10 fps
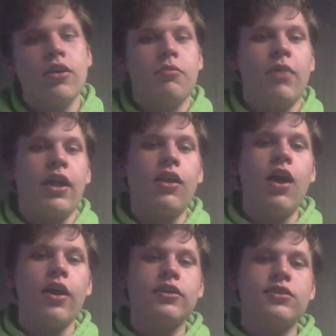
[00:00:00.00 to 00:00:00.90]
My
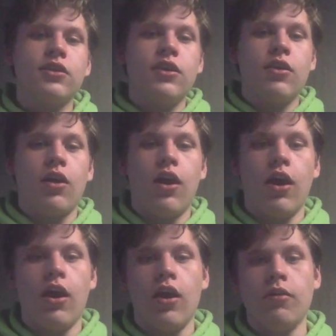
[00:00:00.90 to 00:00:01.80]
lungs,
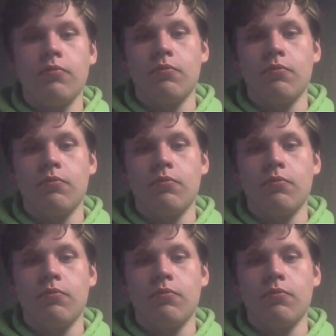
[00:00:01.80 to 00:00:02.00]
that